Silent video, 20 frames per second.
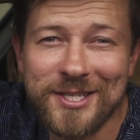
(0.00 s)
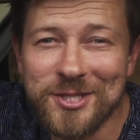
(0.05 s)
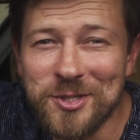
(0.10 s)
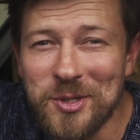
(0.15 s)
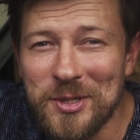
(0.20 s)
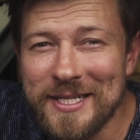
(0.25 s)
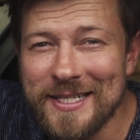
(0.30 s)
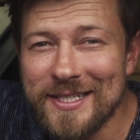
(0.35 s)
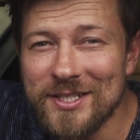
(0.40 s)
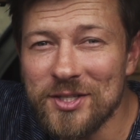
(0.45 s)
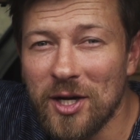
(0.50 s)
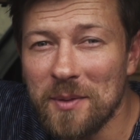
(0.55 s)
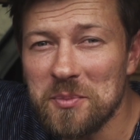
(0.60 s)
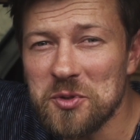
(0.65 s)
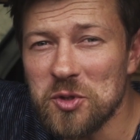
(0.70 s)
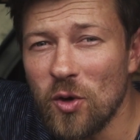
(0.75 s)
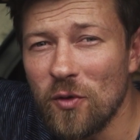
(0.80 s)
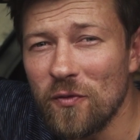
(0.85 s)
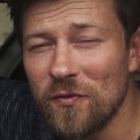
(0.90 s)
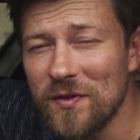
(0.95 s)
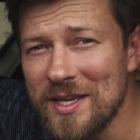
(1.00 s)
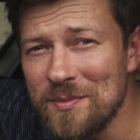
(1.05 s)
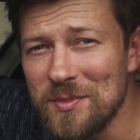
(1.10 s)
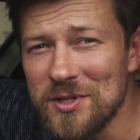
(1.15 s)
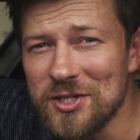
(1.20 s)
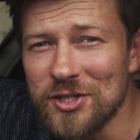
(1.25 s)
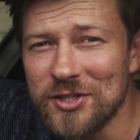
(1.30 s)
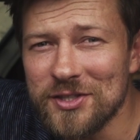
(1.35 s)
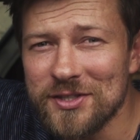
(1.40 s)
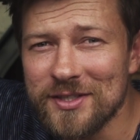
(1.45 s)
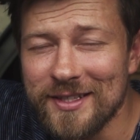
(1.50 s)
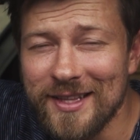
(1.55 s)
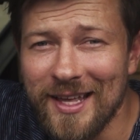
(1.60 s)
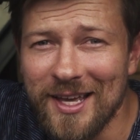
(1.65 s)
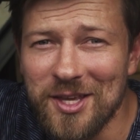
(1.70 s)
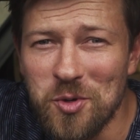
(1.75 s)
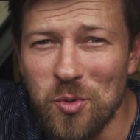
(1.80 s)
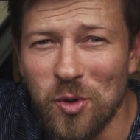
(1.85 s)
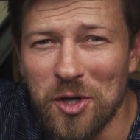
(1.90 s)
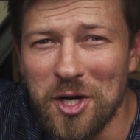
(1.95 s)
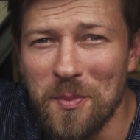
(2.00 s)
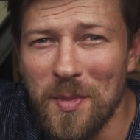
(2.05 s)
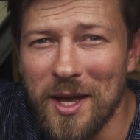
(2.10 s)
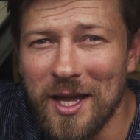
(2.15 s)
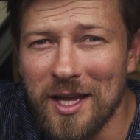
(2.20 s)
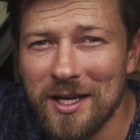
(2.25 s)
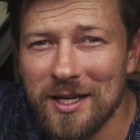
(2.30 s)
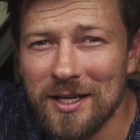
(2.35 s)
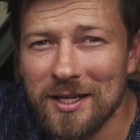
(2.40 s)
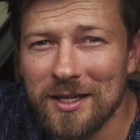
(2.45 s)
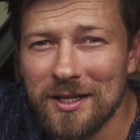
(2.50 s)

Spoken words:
certain types of images that you want to make.